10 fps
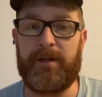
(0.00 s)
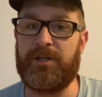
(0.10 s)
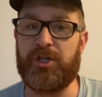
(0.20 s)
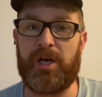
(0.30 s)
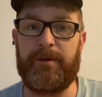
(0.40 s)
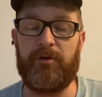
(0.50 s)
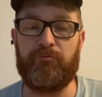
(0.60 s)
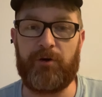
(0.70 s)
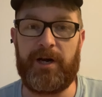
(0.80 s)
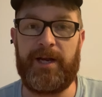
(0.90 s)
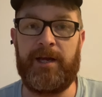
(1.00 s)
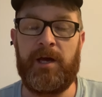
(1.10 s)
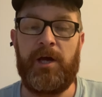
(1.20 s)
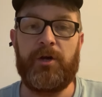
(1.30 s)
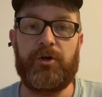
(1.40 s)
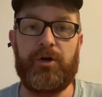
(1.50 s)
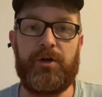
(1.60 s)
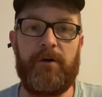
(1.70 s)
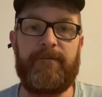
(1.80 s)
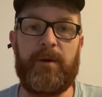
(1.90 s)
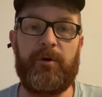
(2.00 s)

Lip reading: This is going to be a really good event.